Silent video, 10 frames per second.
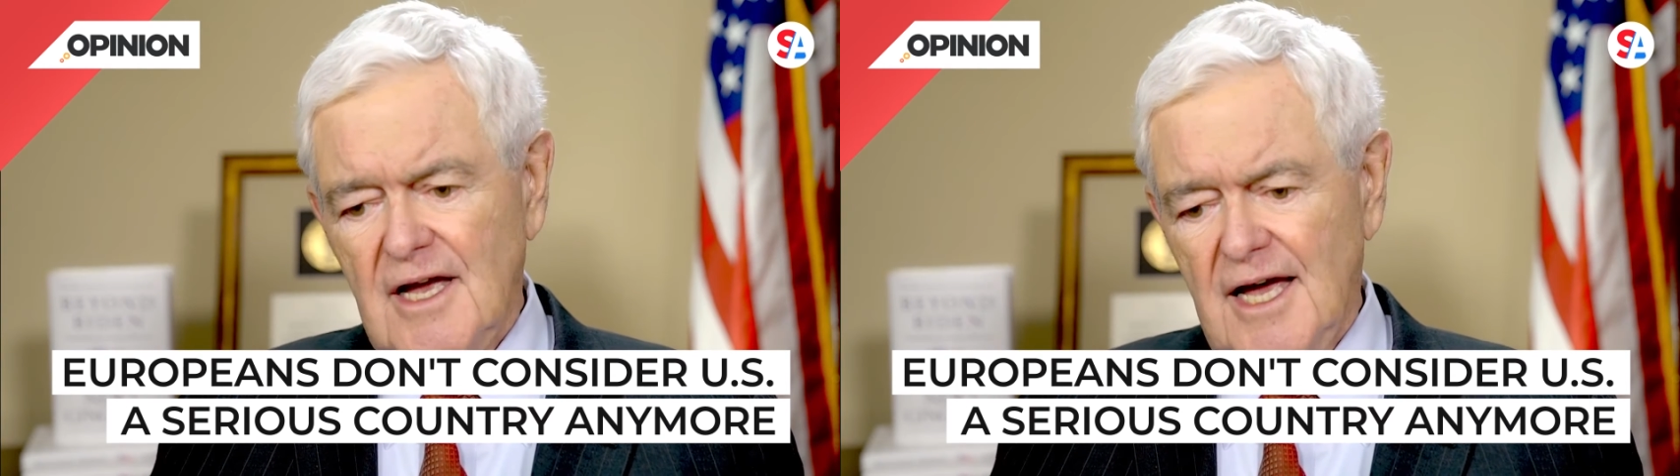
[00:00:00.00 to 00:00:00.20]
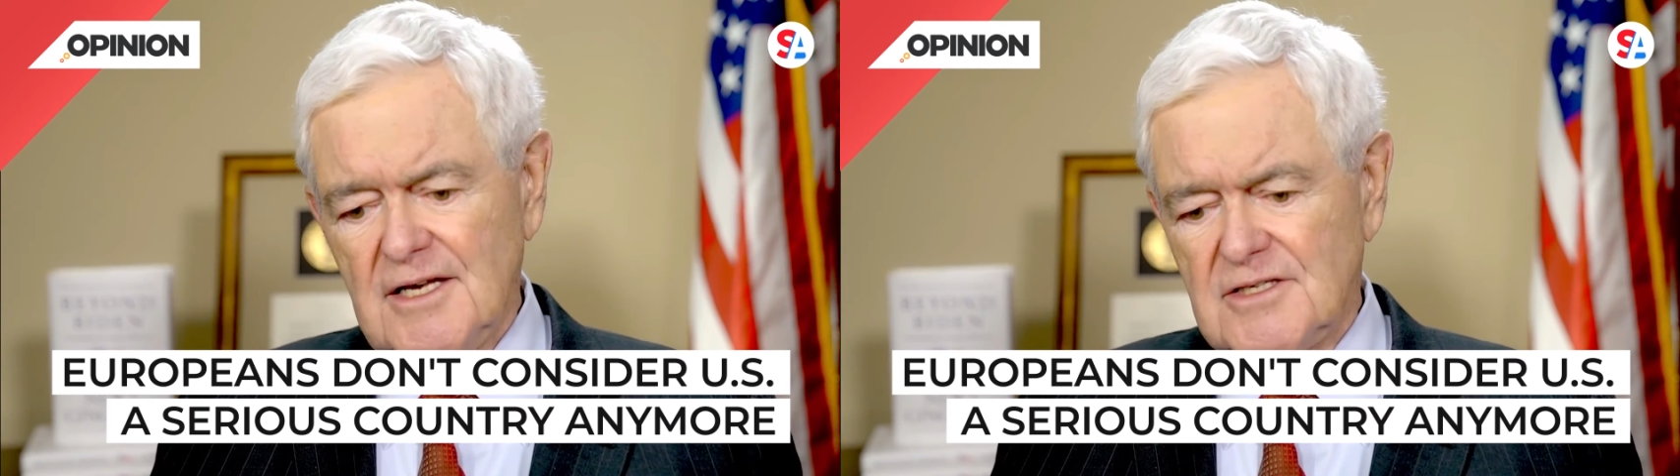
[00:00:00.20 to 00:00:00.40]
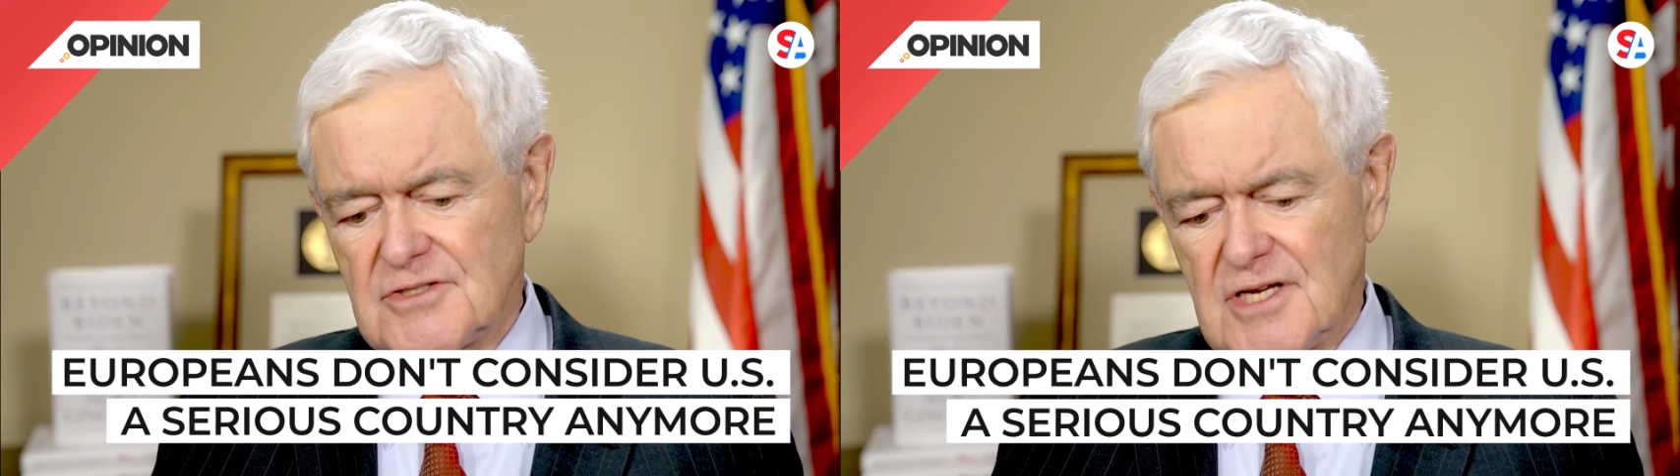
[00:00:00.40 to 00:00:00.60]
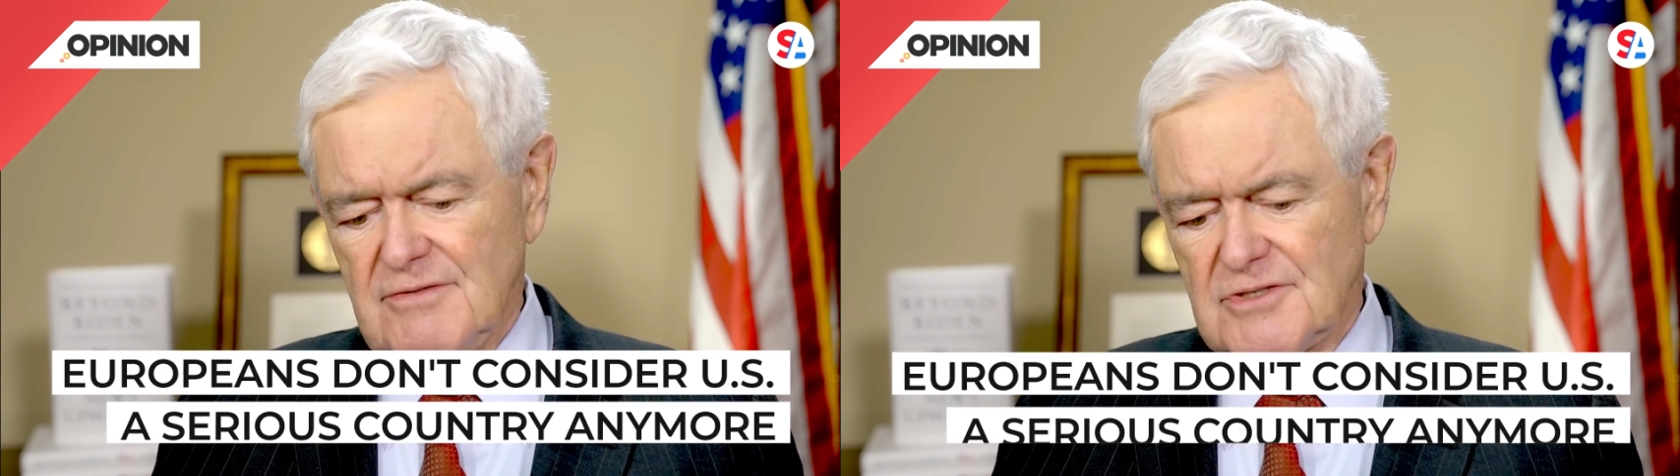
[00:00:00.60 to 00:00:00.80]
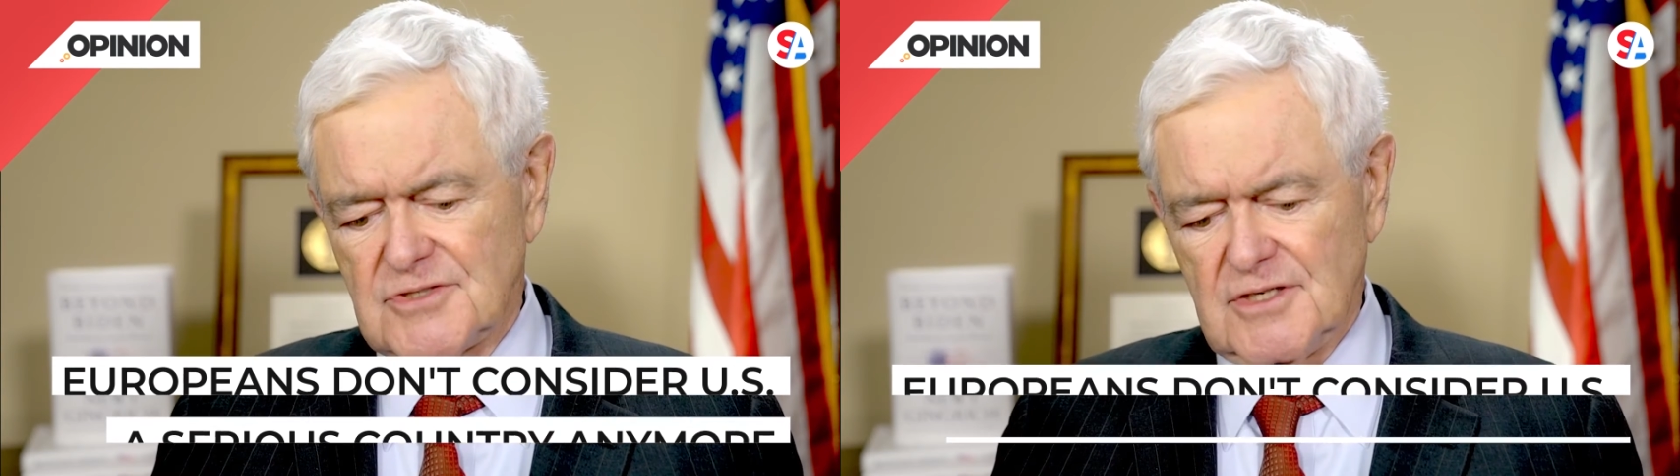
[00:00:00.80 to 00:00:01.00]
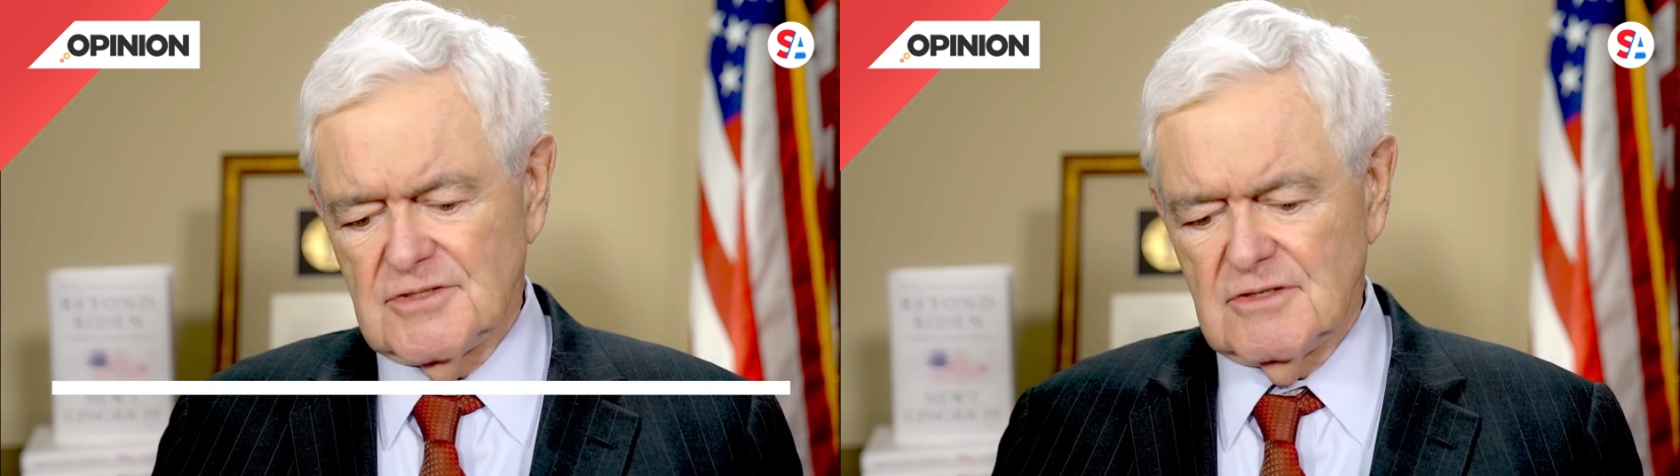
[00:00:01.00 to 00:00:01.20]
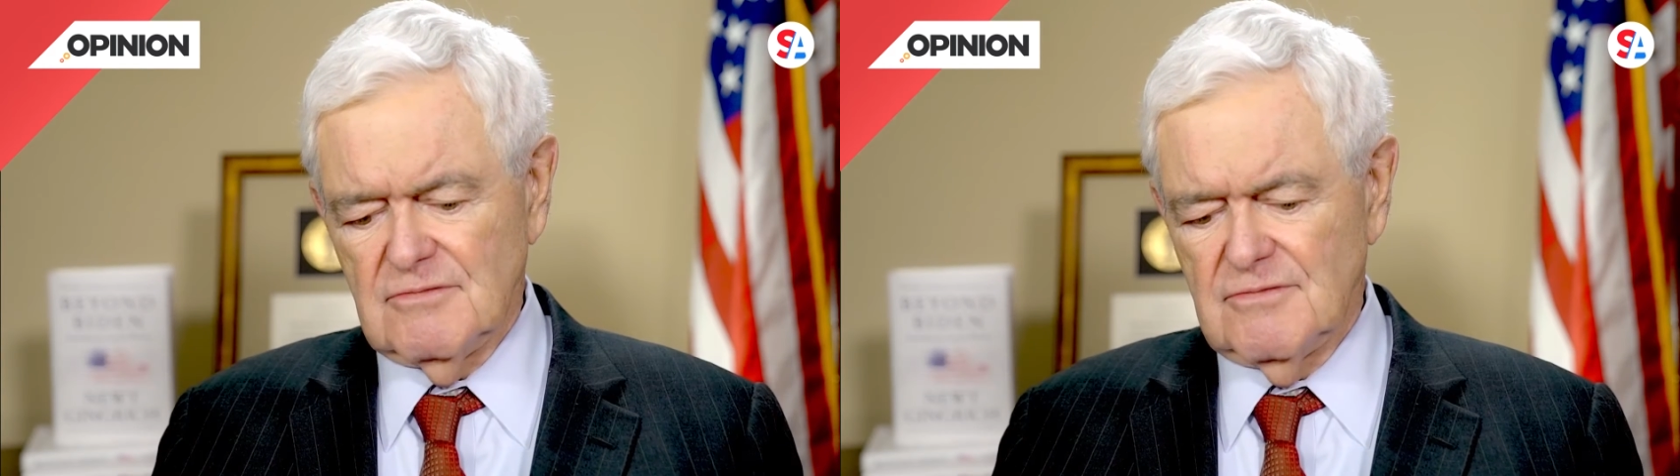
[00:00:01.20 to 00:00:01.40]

and just have a sense of